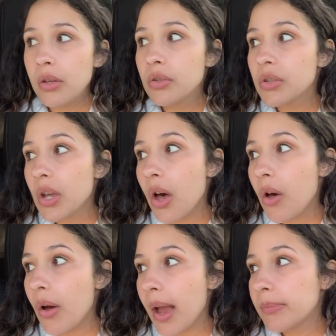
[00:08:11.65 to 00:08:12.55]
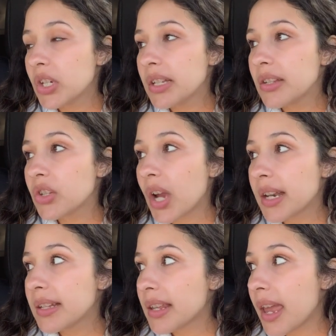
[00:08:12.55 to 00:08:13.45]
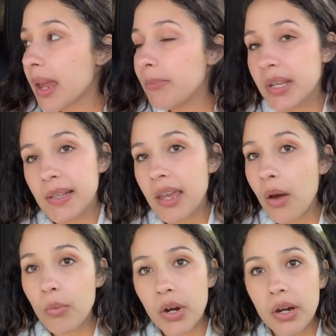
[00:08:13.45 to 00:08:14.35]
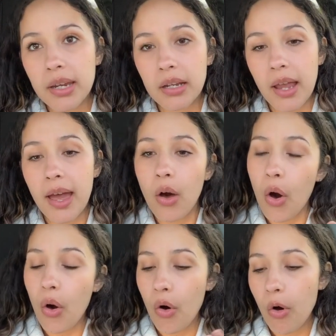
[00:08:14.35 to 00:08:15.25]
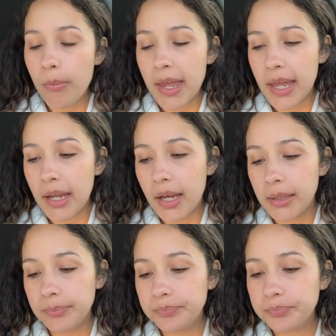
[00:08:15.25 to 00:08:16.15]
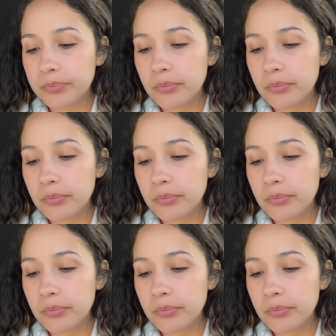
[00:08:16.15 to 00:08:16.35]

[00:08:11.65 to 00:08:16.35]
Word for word: So I'm just trying to stay busy at work and at home and um,